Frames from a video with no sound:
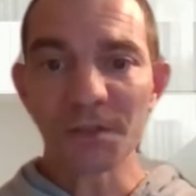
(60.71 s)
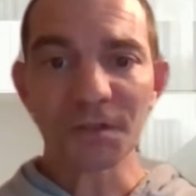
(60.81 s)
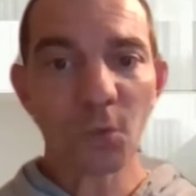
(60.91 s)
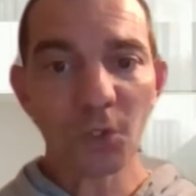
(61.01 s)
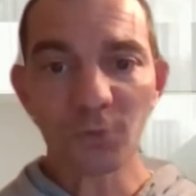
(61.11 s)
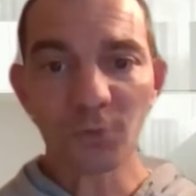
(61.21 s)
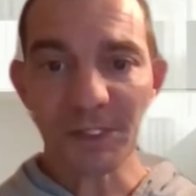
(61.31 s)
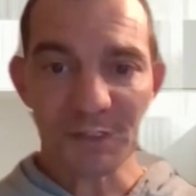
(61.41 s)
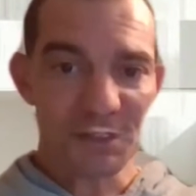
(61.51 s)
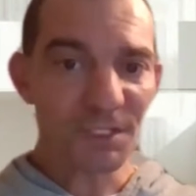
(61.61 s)
your
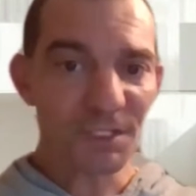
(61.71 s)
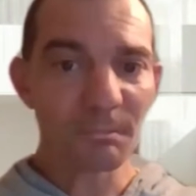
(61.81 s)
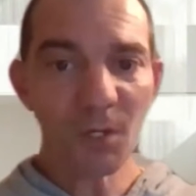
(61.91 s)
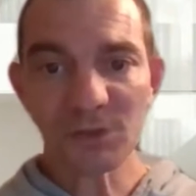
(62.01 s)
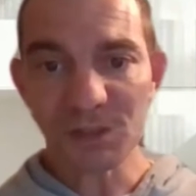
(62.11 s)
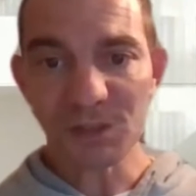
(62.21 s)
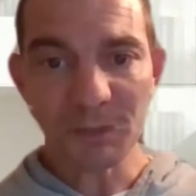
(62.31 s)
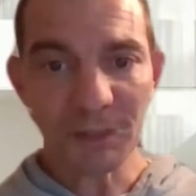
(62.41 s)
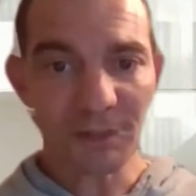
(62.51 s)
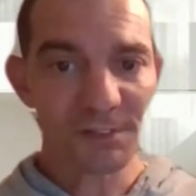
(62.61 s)
torque wrenches, your
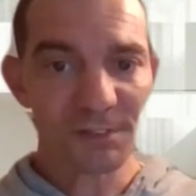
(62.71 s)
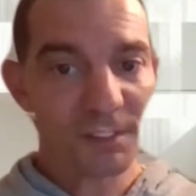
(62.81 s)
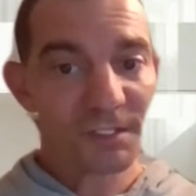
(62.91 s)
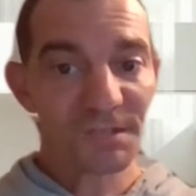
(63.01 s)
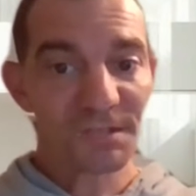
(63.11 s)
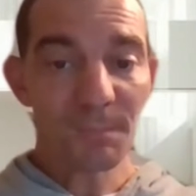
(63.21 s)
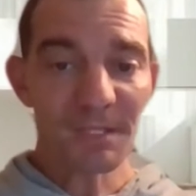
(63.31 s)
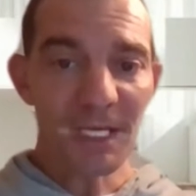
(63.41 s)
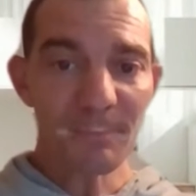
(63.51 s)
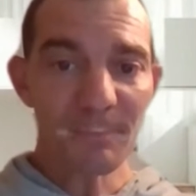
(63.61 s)
multimeters,
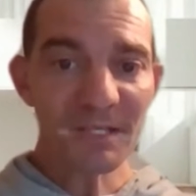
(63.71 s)
some of the